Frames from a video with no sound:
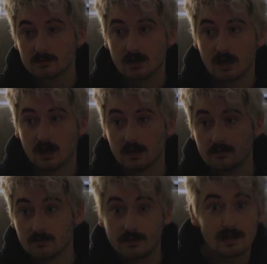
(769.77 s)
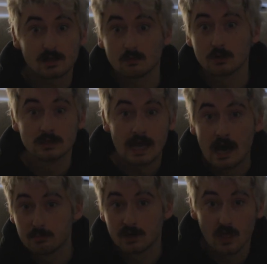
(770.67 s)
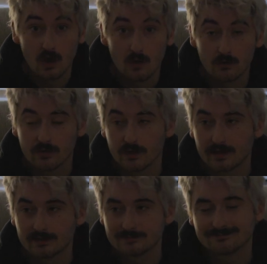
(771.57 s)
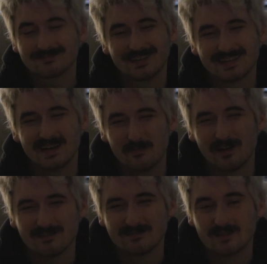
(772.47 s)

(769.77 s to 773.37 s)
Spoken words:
that didn't really happen though thing. Like, come on.